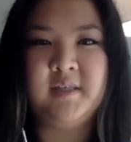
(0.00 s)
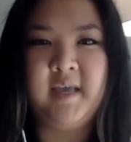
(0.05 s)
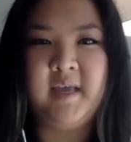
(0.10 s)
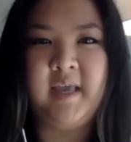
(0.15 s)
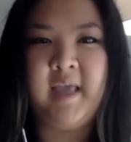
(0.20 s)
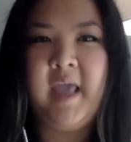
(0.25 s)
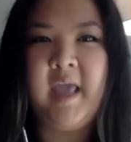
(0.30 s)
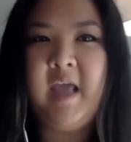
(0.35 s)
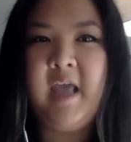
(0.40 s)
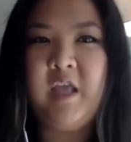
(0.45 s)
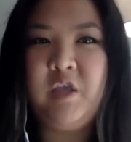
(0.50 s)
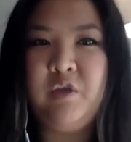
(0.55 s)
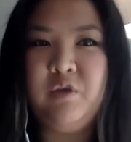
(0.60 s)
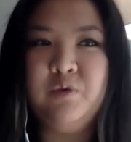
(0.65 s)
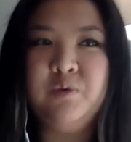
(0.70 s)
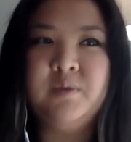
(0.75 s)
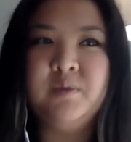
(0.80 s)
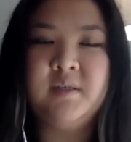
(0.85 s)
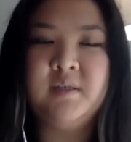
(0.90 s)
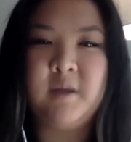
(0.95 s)
Like
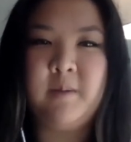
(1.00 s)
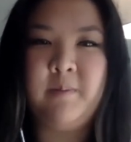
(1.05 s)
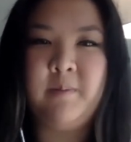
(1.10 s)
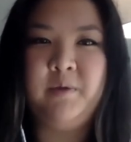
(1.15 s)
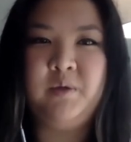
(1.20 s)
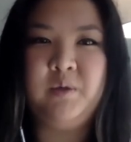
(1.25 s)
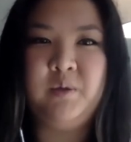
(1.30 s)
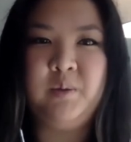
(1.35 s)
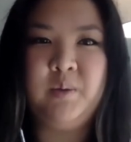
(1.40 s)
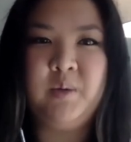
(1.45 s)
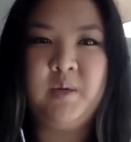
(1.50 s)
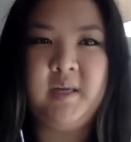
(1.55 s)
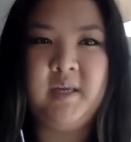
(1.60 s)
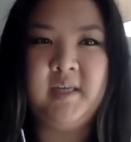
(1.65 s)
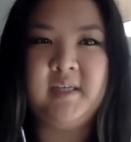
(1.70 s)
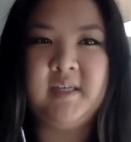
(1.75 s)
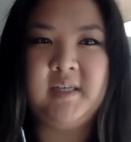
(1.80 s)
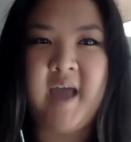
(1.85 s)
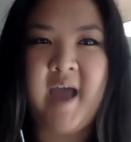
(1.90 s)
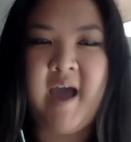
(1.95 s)
use this
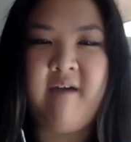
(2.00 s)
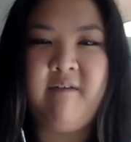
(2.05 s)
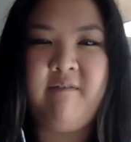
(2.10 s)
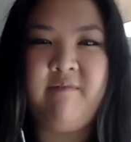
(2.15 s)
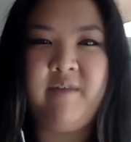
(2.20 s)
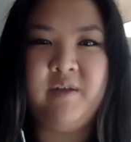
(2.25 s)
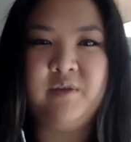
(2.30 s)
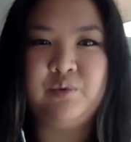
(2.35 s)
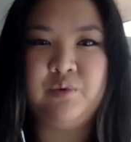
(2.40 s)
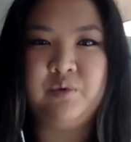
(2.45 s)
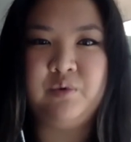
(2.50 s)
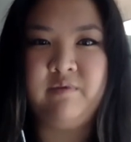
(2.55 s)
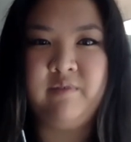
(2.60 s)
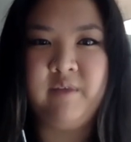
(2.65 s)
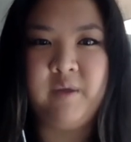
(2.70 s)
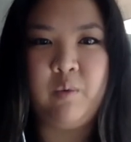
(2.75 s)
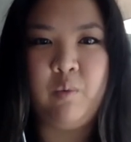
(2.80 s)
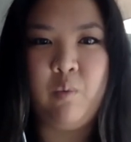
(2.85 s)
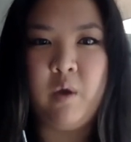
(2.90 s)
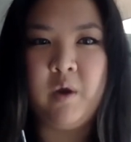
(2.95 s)
opportunity to have that sort of
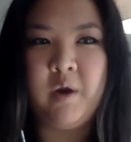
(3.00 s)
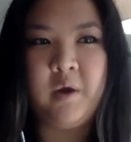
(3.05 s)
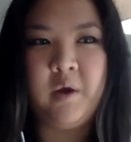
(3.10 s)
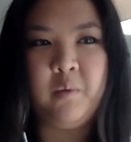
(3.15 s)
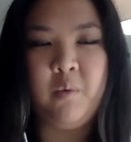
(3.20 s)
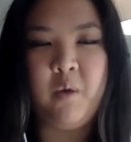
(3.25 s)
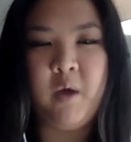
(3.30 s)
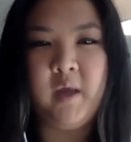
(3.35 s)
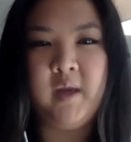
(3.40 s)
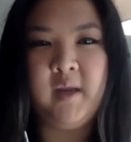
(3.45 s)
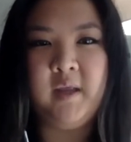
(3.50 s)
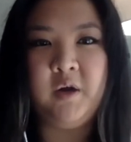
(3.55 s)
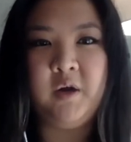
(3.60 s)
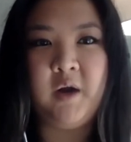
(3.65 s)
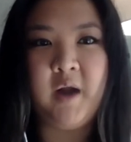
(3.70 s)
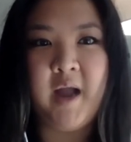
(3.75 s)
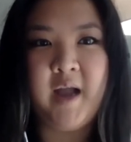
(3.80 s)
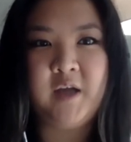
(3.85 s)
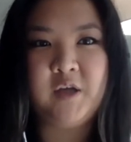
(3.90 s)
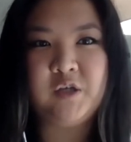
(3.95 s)
like one-on-one
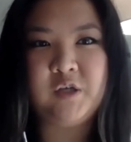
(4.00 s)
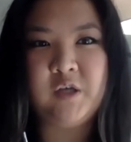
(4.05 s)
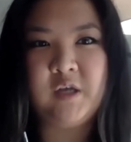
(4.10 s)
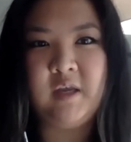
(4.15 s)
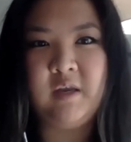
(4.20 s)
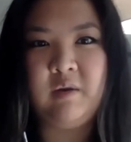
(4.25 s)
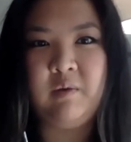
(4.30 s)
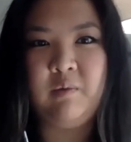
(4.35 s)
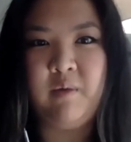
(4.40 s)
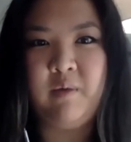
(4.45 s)
interaction